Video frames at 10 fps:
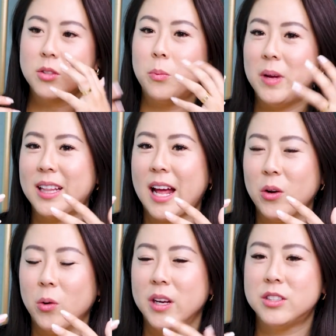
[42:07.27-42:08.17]
so make
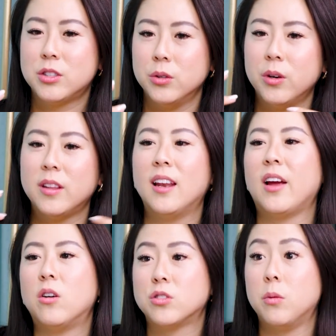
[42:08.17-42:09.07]
that noise too, and then
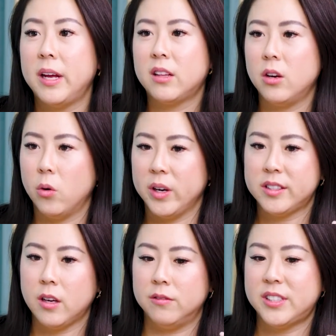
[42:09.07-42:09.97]
like also make the
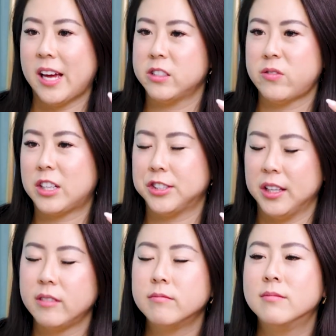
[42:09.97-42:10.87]
noise of satisfaction, like